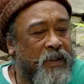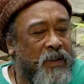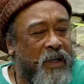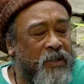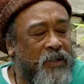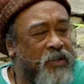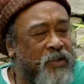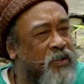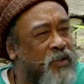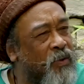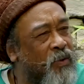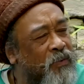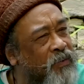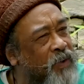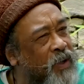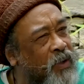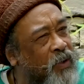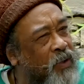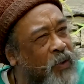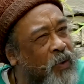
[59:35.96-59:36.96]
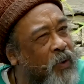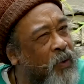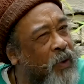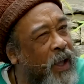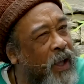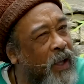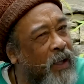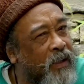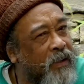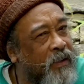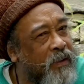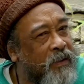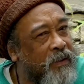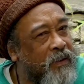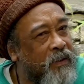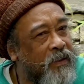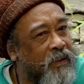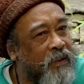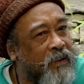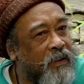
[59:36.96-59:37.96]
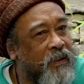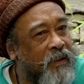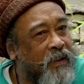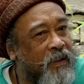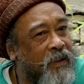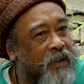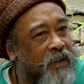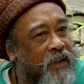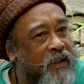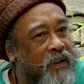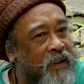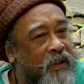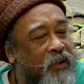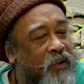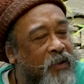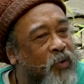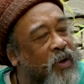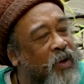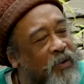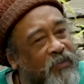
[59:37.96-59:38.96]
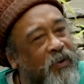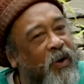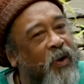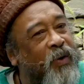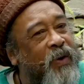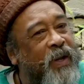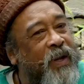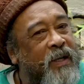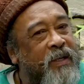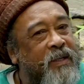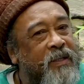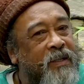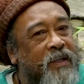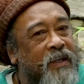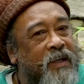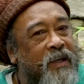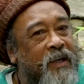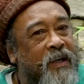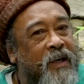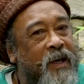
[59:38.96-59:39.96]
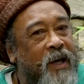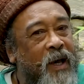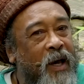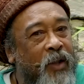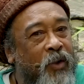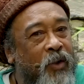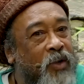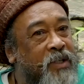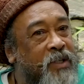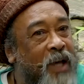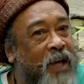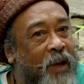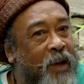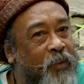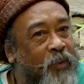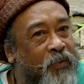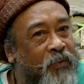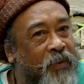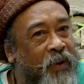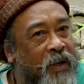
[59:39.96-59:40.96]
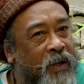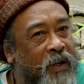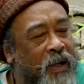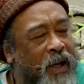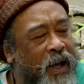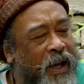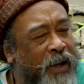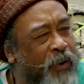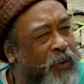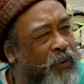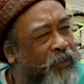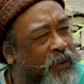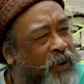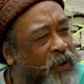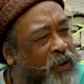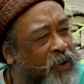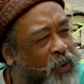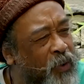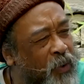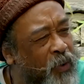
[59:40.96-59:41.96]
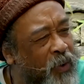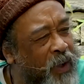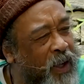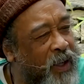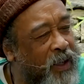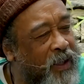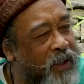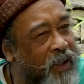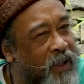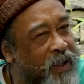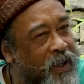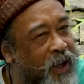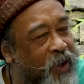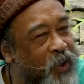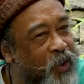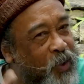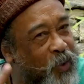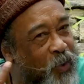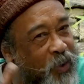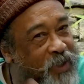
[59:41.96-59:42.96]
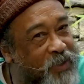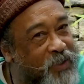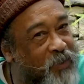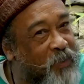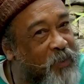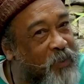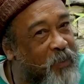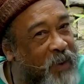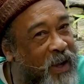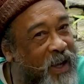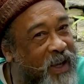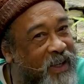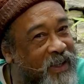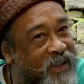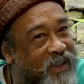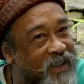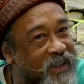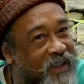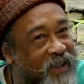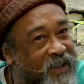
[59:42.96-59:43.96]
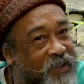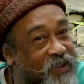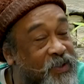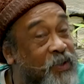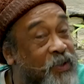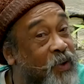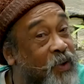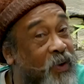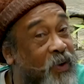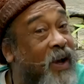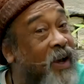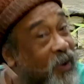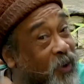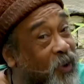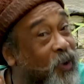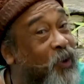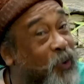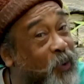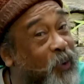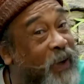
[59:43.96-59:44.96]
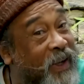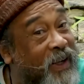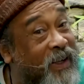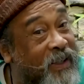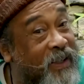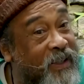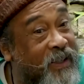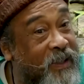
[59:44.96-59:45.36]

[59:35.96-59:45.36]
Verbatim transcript: I just don't feel to do that. You can follow that. Another time you feel, I don't feel to do that. And you know it's from the mind. You say, no, I got to do it.